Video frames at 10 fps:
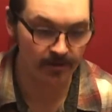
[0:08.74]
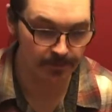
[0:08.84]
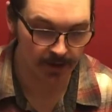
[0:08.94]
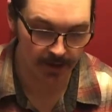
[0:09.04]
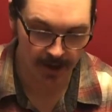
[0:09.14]

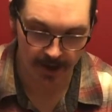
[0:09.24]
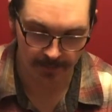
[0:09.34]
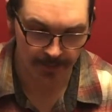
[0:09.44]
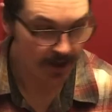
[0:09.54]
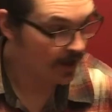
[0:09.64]
but
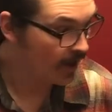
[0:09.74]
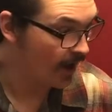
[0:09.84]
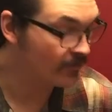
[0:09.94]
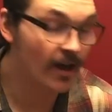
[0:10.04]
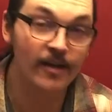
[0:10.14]

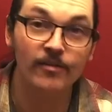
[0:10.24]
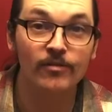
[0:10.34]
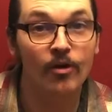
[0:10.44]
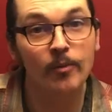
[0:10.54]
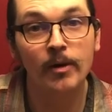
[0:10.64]
I've gotten
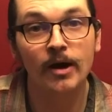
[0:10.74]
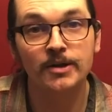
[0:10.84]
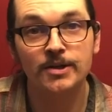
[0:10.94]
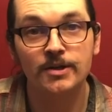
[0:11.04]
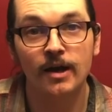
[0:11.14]
so
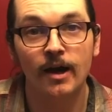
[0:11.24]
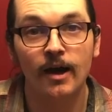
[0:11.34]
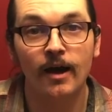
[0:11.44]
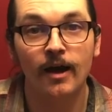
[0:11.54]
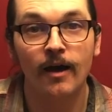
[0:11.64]
much
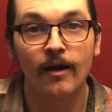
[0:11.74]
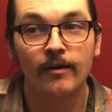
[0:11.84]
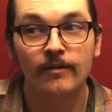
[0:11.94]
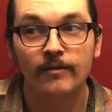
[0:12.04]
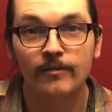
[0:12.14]

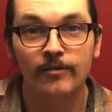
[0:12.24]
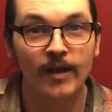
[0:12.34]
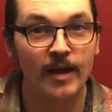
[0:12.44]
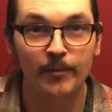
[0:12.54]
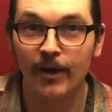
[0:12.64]

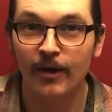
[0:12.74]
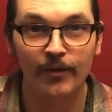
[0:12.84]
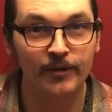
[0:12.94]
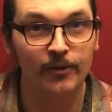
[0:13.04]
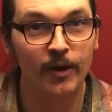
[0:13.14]
fan mail
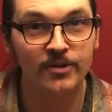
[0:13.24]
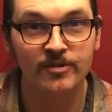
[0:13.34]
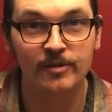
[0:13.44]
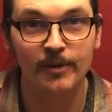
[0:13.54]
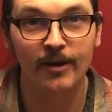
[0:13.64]
and
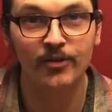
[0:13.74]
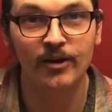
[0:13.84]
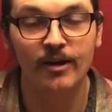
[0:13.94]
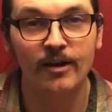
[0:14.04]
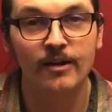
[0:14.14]
questions about
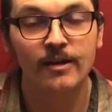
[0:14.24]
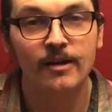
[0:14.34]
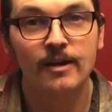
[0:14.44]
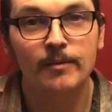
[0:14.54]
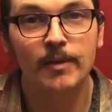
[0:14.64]

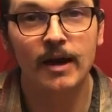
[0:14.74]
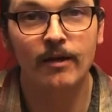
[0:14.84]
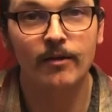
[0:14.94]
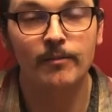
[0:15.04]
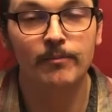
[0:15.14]
my
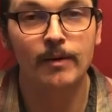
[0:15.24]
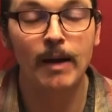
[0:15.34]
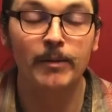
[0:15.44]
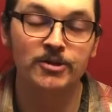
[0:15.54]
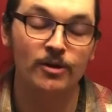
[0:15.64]

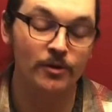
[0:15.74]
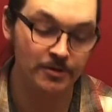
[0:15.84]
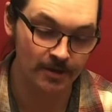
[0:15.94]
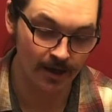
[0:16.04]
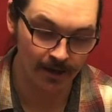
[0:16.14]
Mama
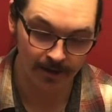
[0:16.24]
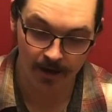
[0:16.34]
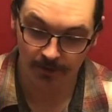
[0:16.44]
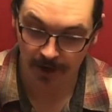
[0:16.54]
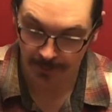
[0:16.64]
Joe's au
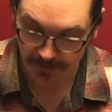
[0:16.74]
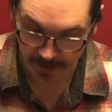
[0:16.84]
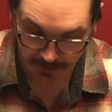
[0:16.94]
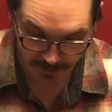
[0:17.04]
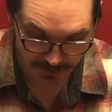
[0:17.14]
gratin
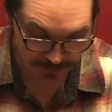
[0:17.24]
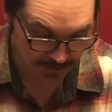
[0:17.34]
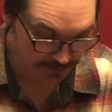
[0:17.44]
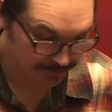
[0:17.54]
potato recipe